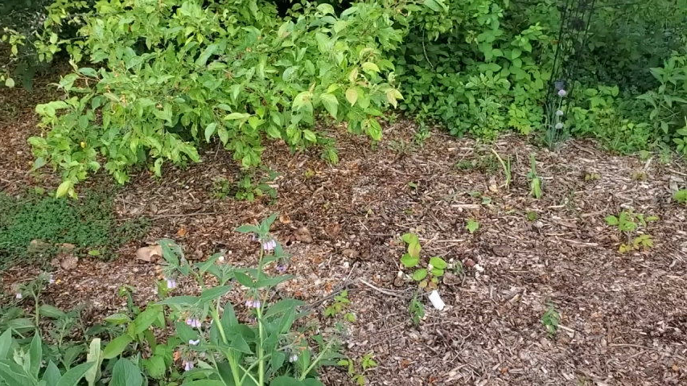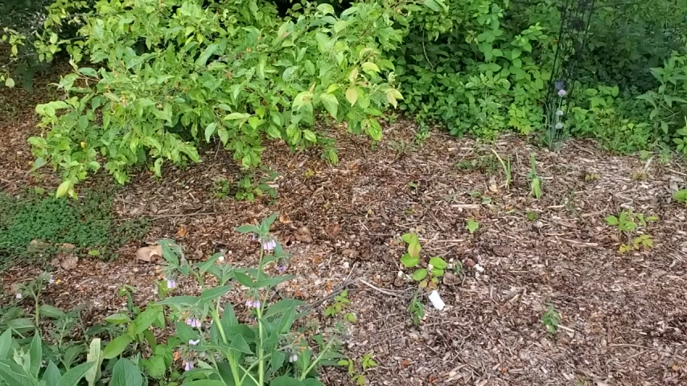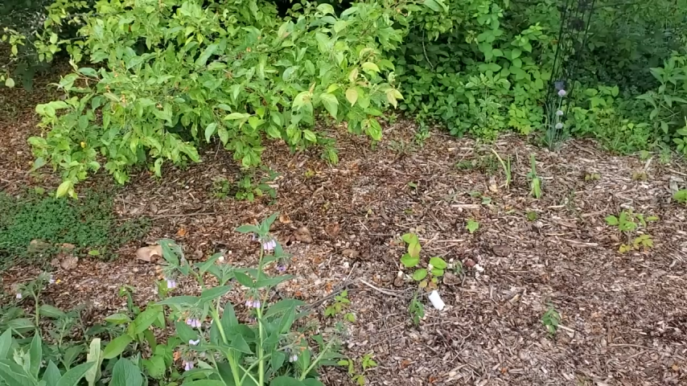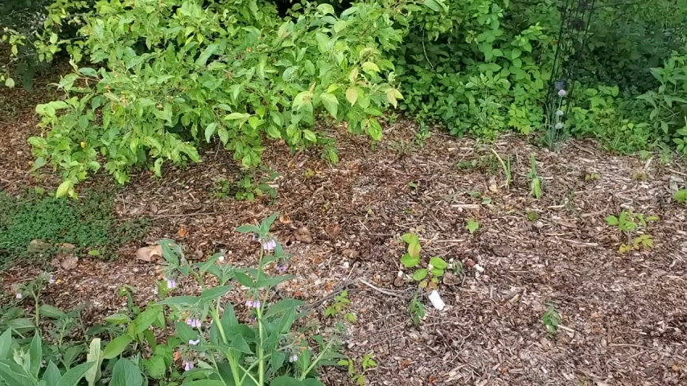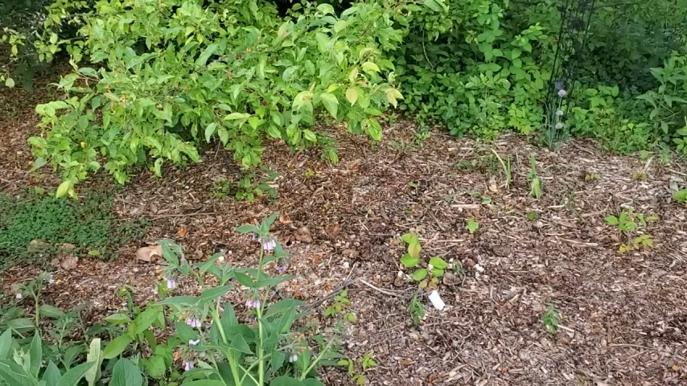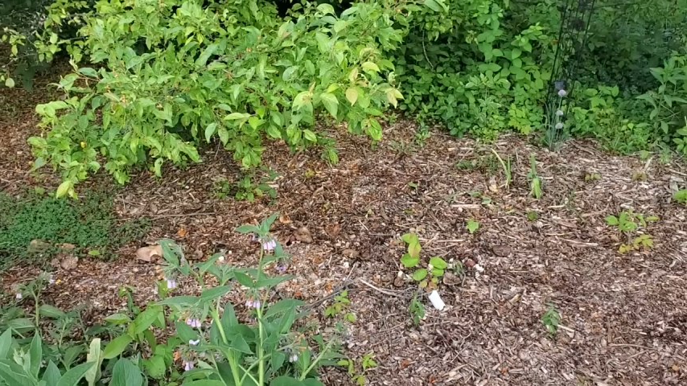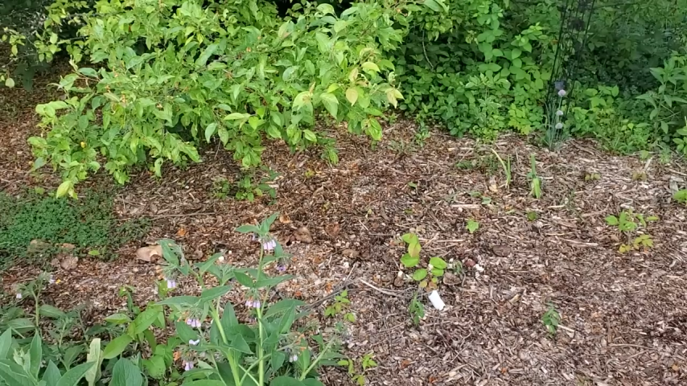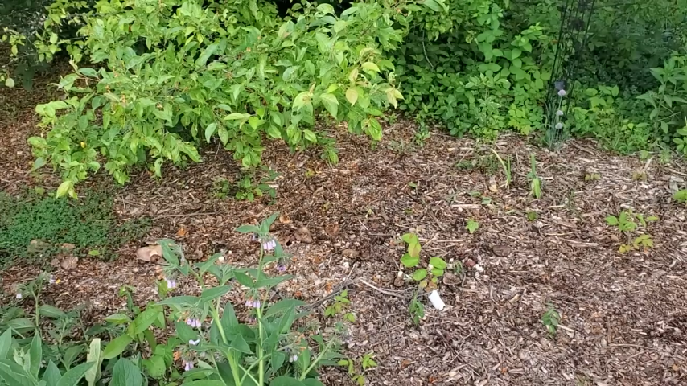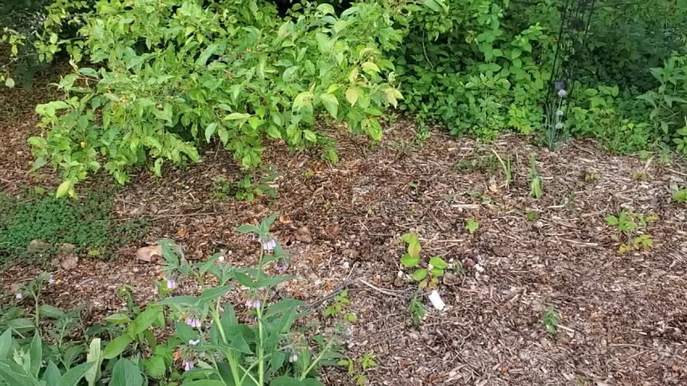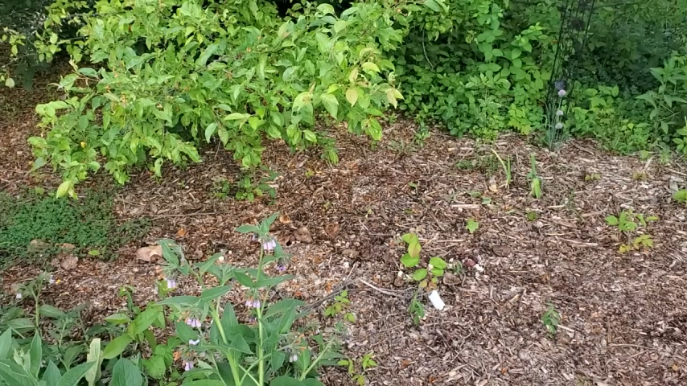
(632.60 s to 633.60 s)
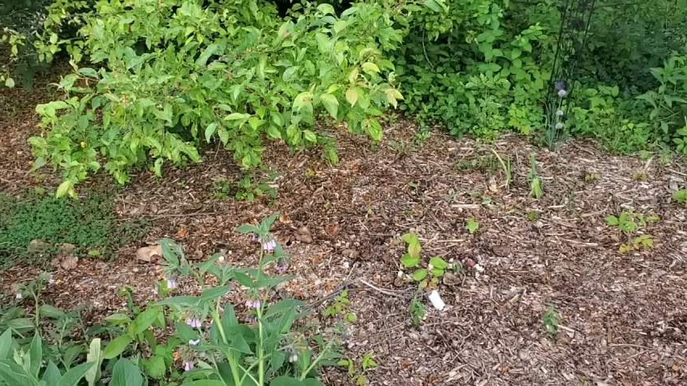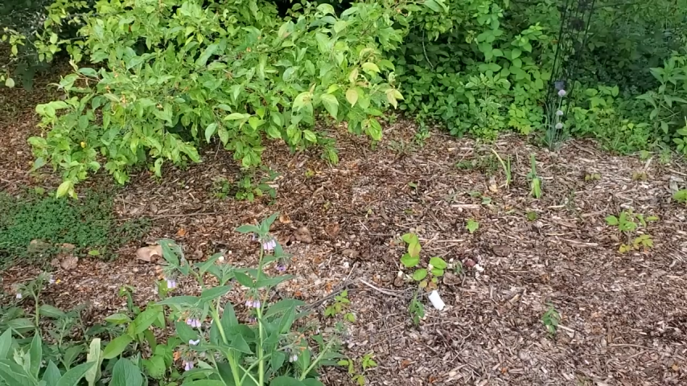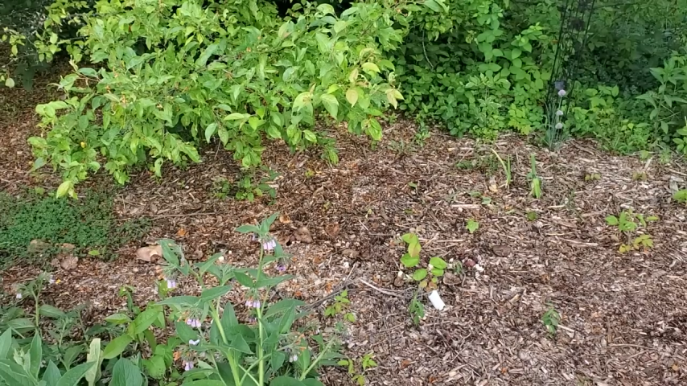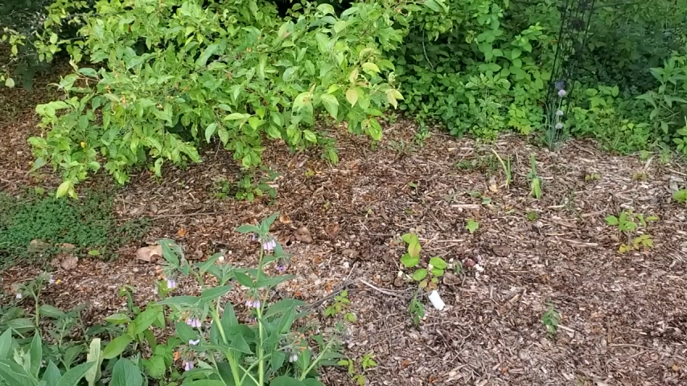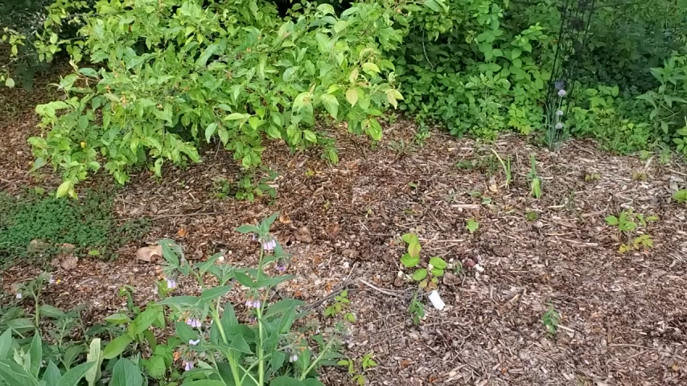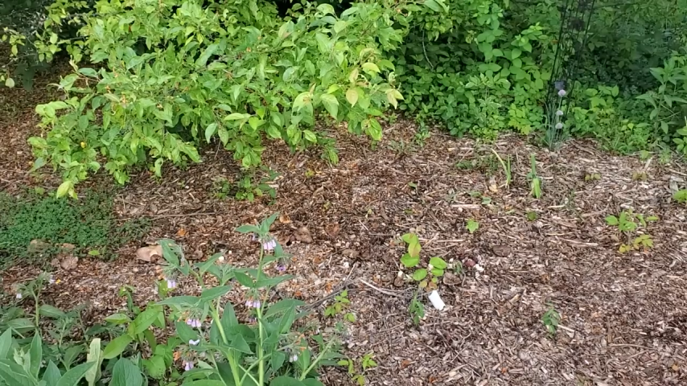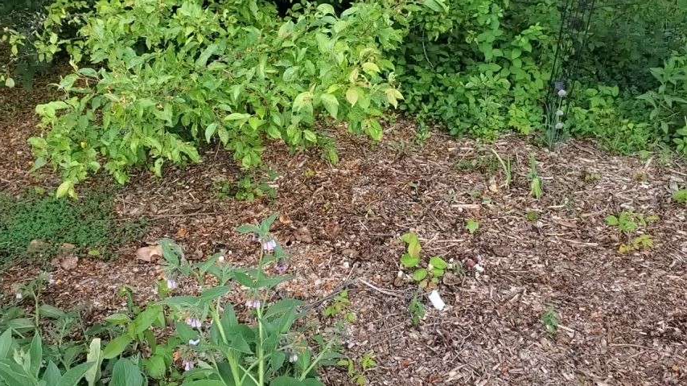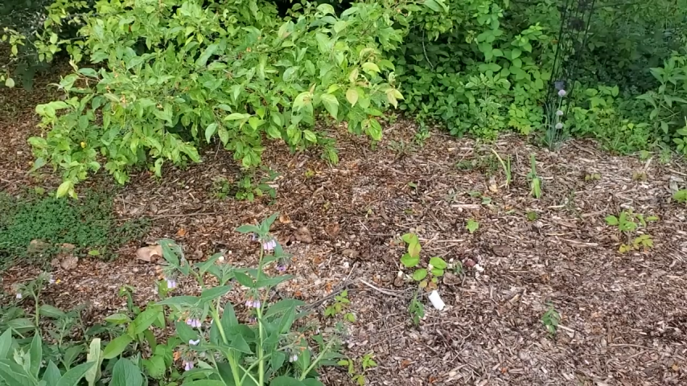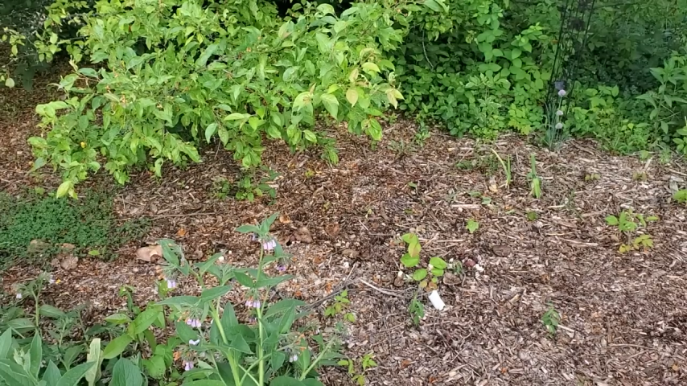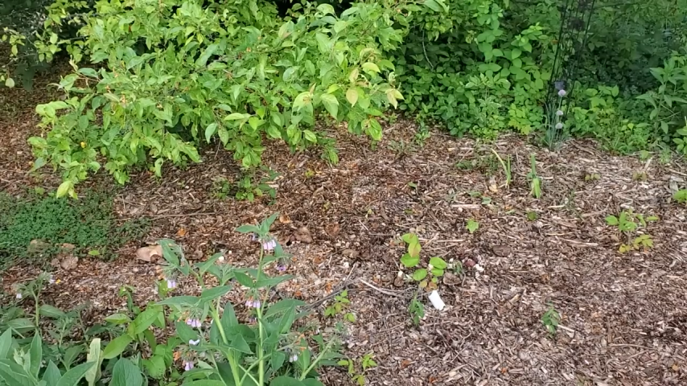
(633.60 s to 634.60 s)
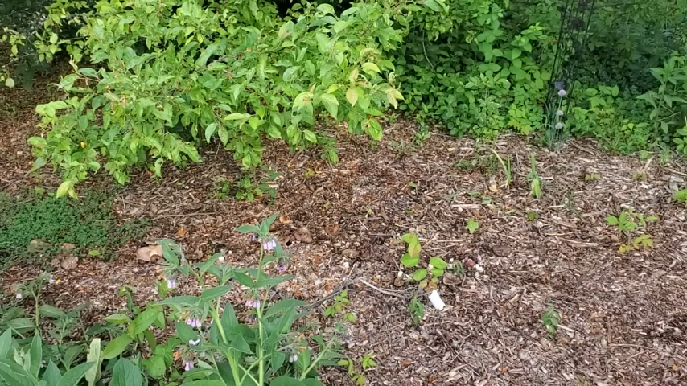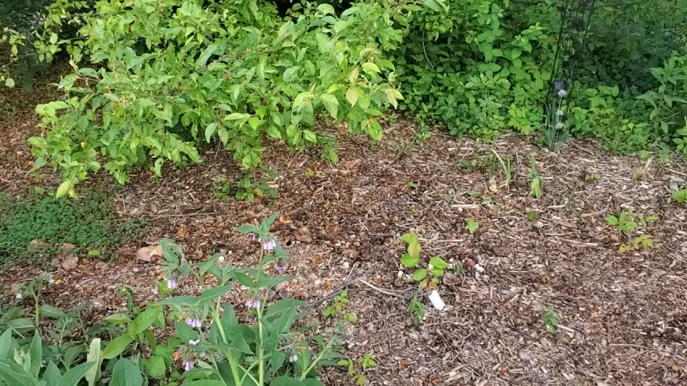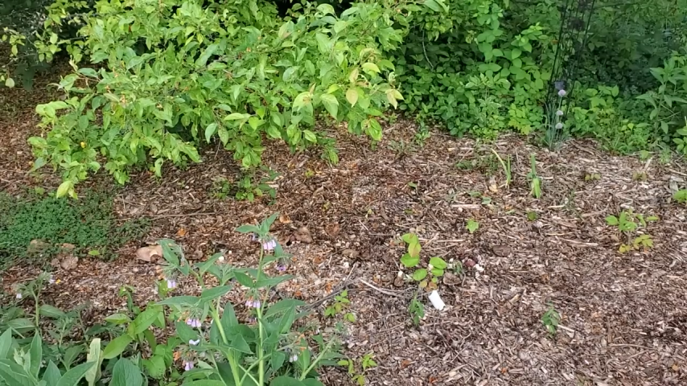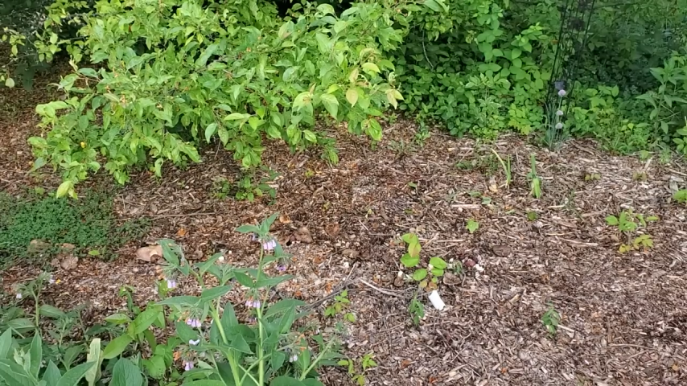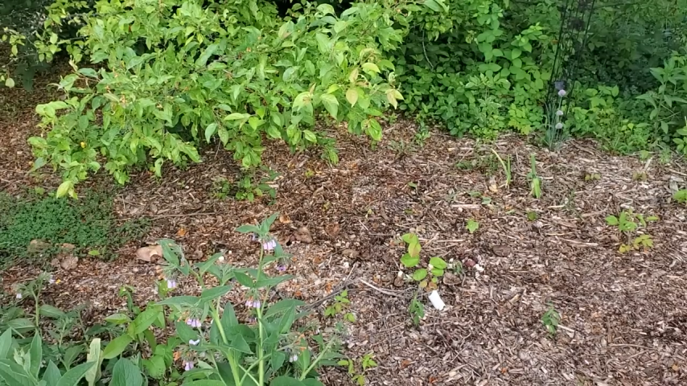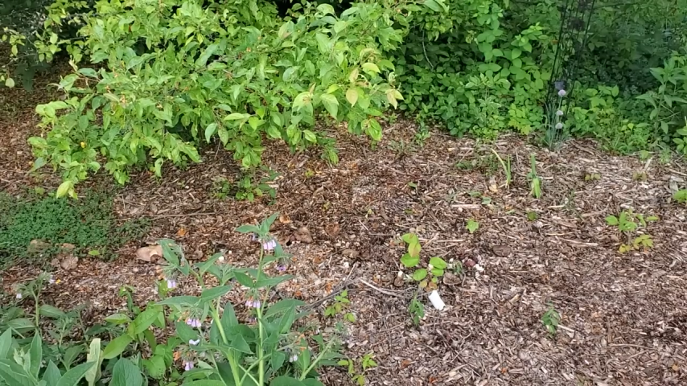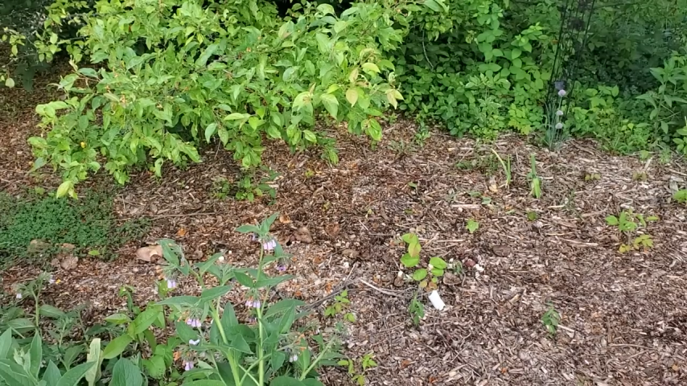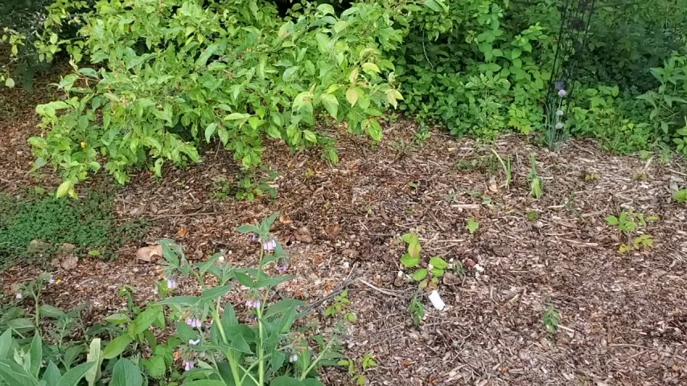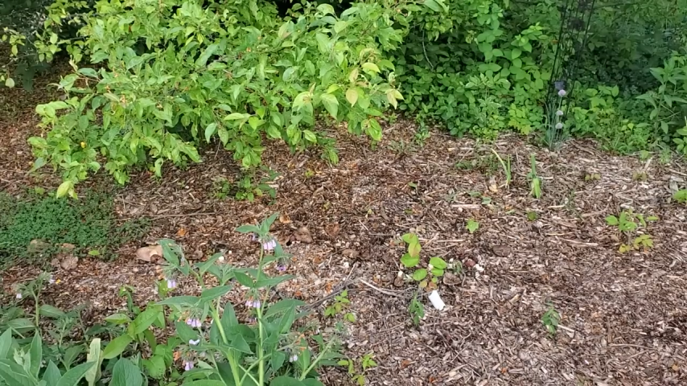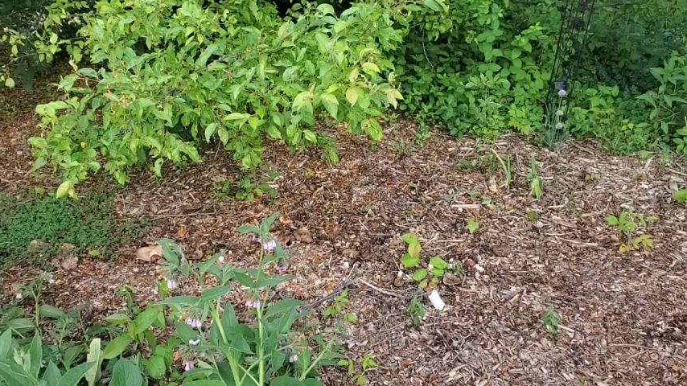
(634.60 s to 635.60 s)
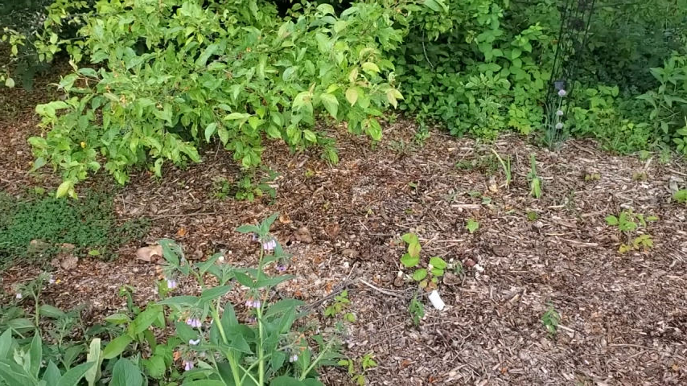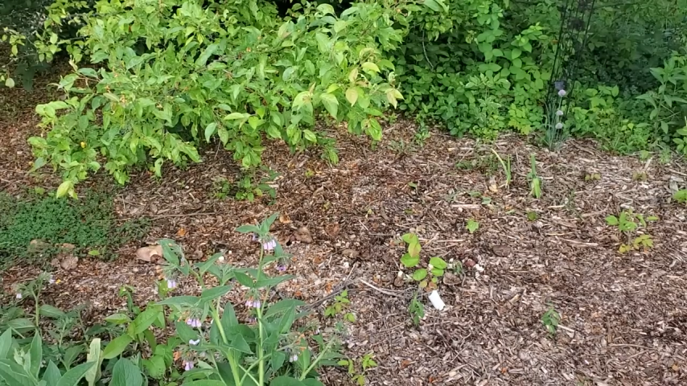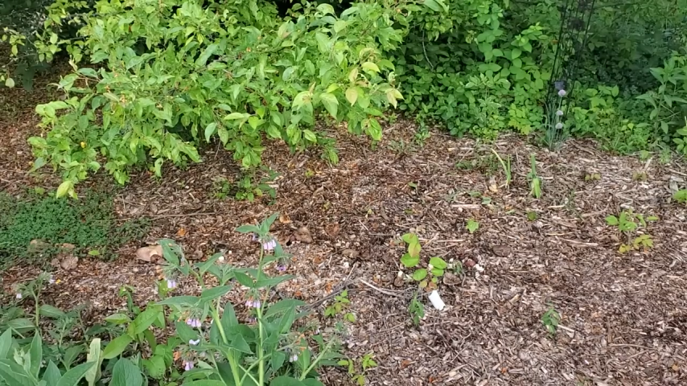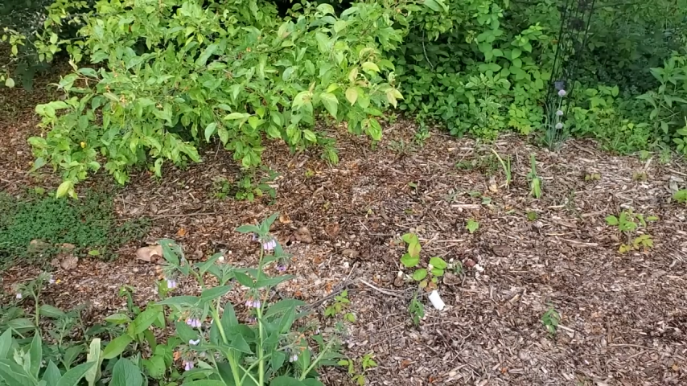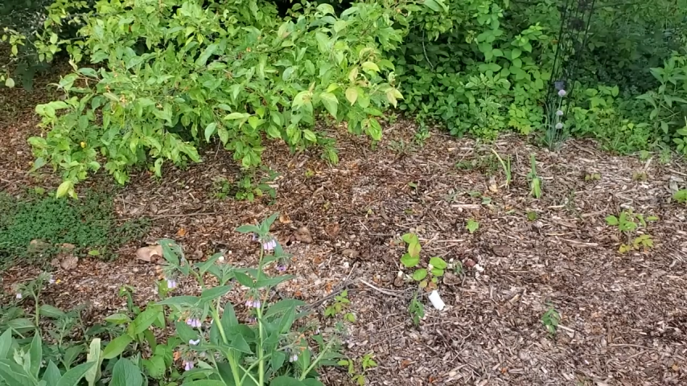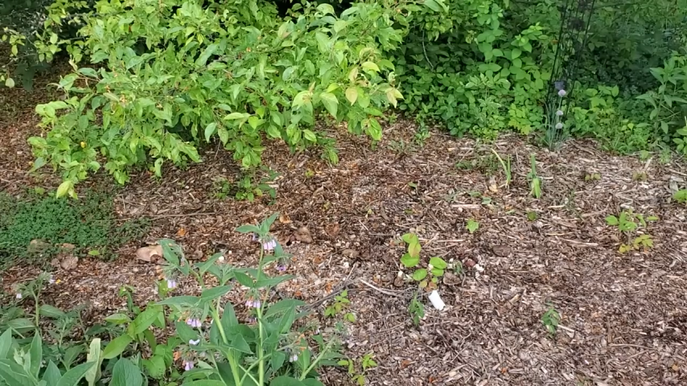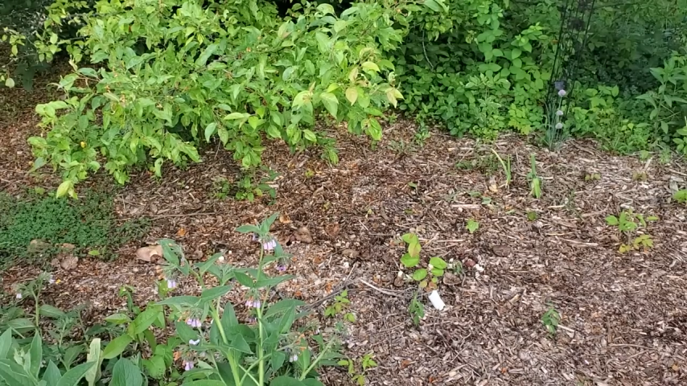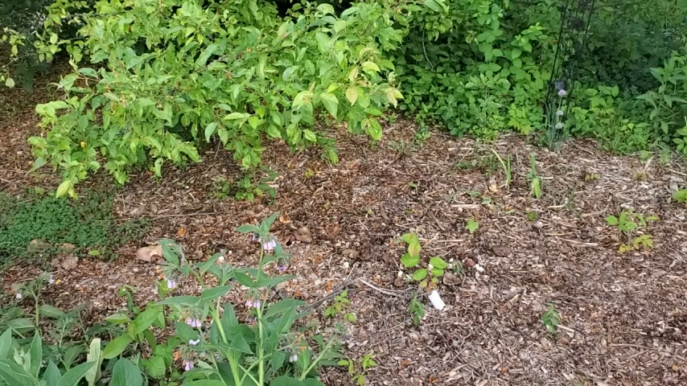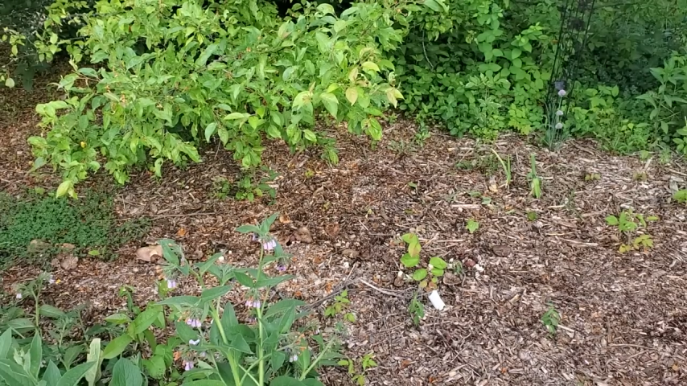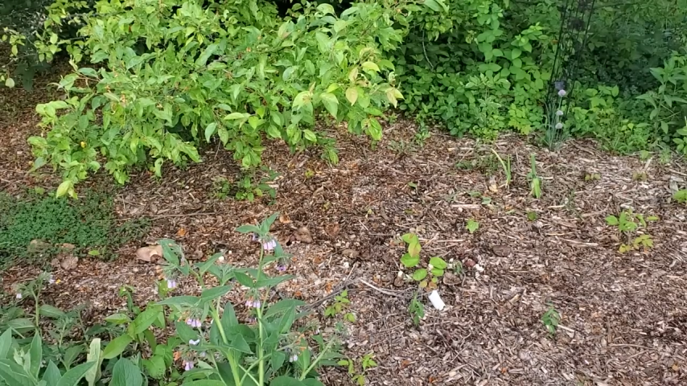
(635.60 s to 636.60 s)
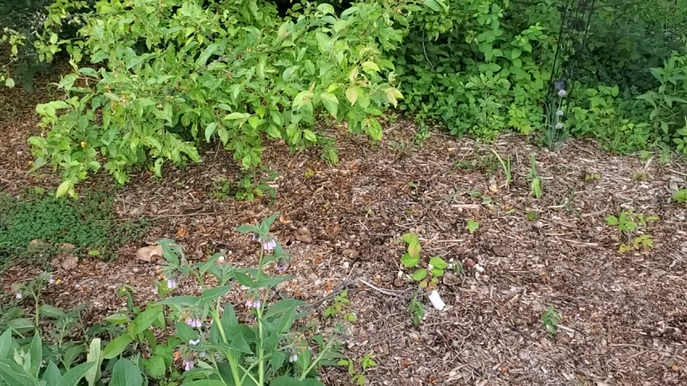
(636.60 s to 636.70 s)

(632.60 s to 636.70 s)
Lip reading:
[unreadable: no face in view]